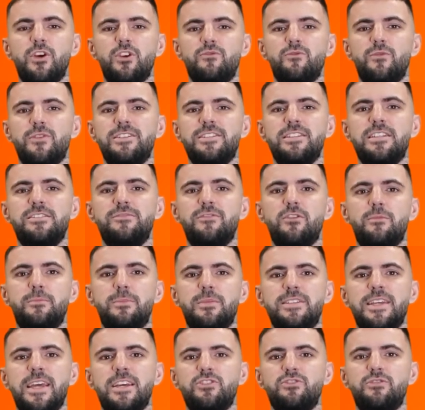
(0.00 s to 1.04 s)
Reasons for
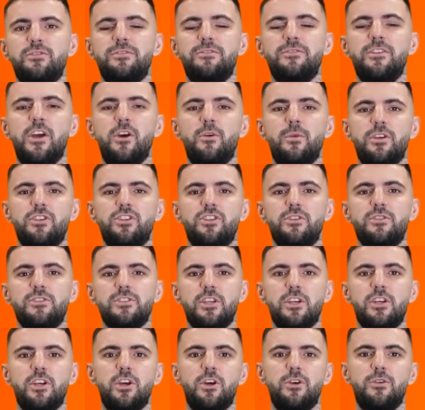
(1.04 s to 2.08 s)
potential flow issues
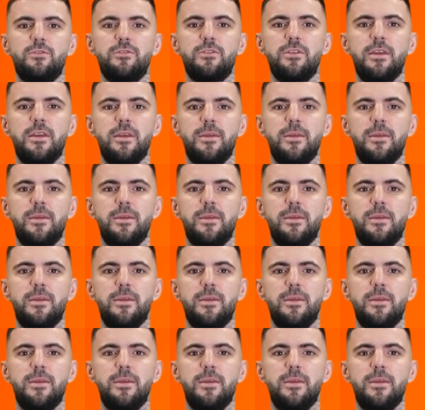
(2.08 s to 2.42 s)
include